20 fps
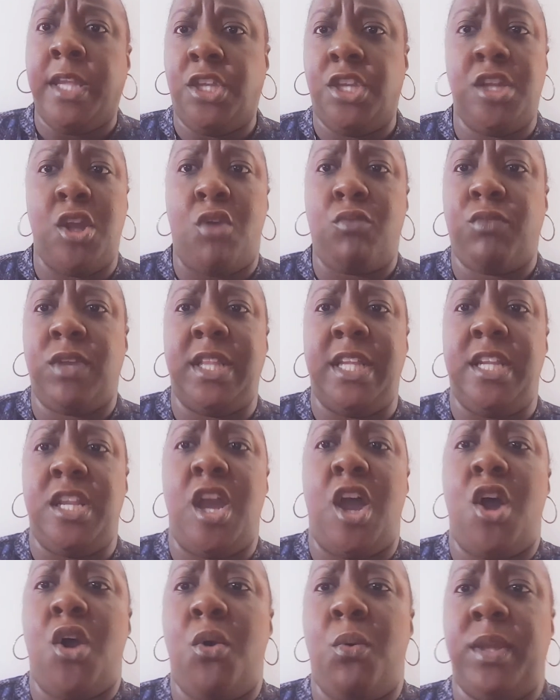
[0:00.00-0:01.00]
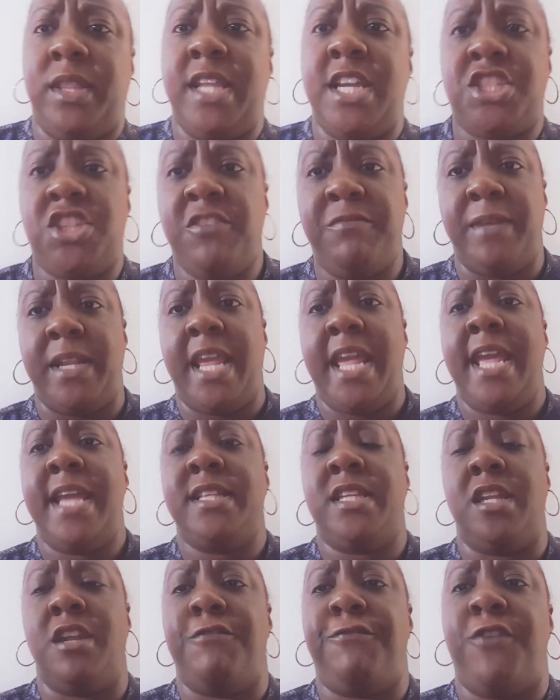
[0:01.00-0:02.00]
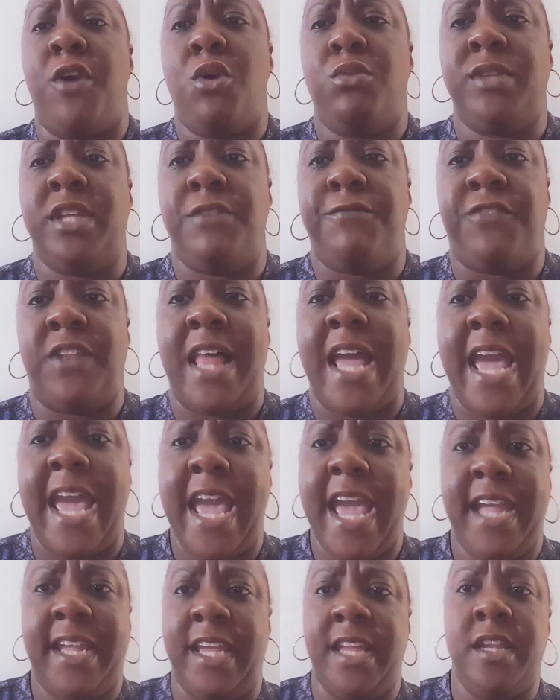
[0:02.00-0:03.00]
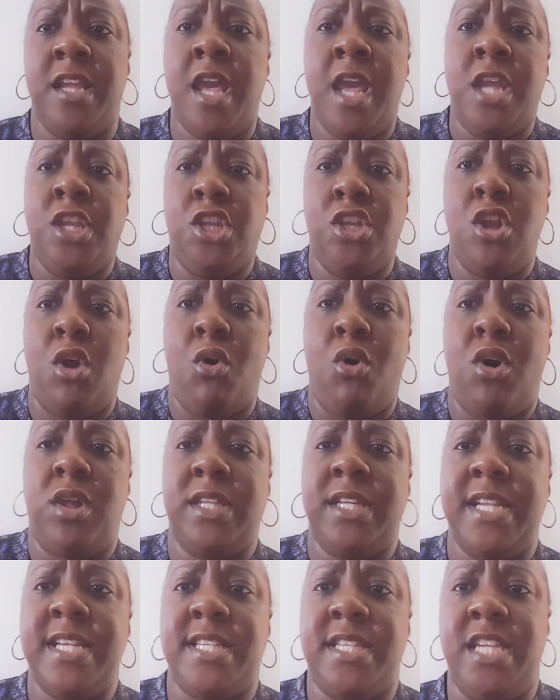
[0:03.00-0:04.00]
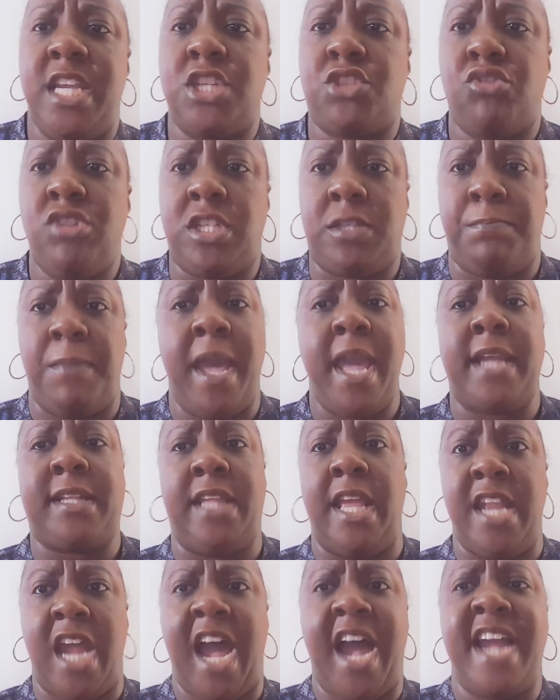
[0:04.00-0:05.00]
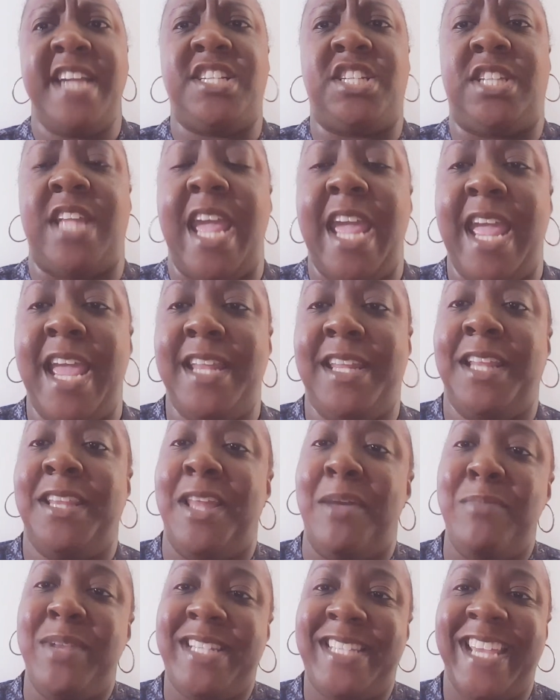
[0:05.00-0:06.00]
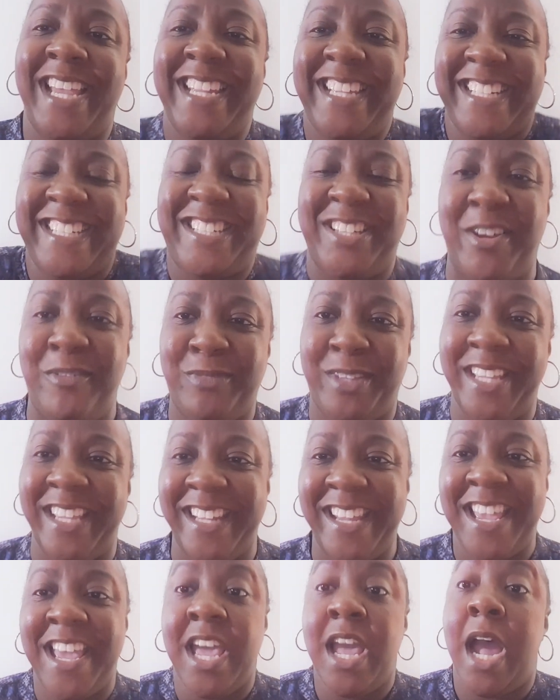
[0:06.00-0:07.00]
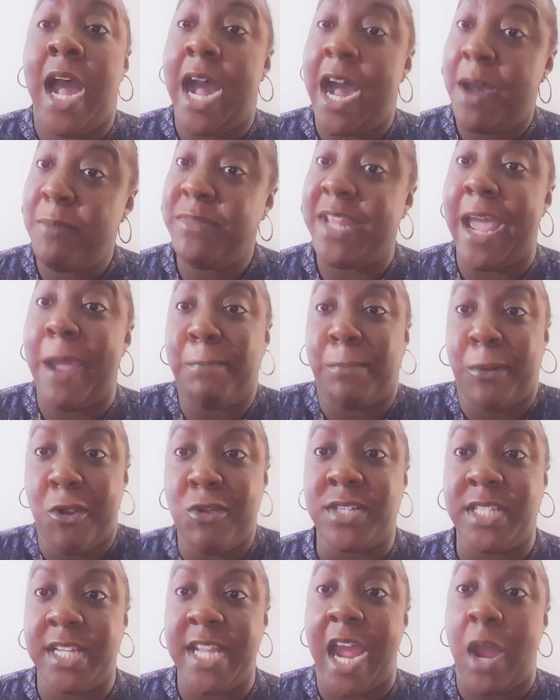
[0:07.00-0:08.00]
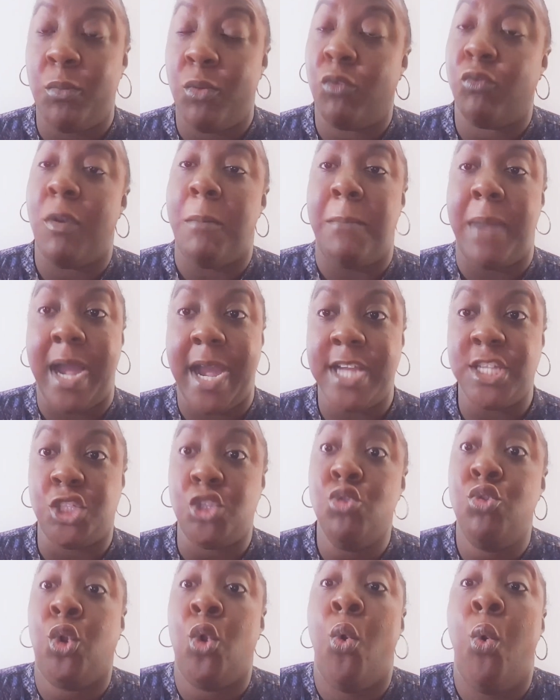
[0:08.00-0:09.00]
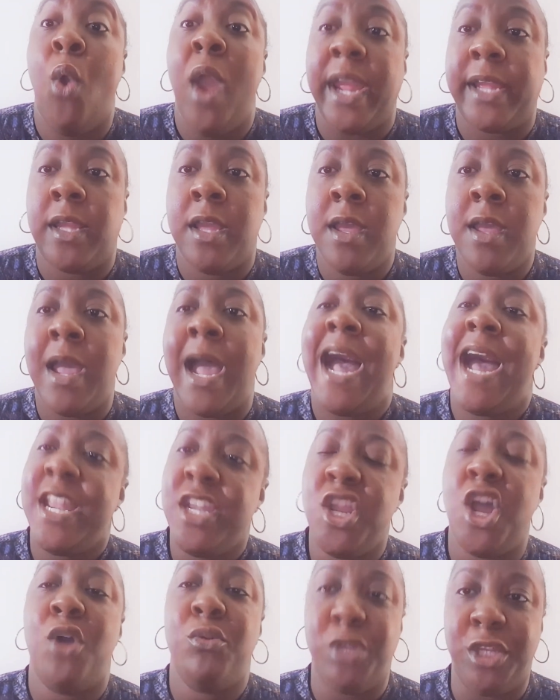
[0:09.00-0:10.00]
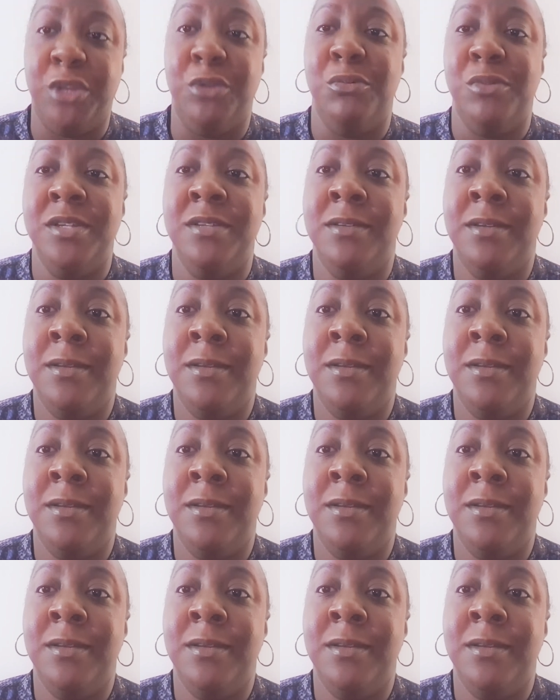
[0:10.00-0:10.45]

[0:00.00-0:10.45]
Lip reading: don't really know unless you've been handed a folded flag and, all of this disrespect. And I stand, let me tell you something. I'm that person that will remind you quick. I know you.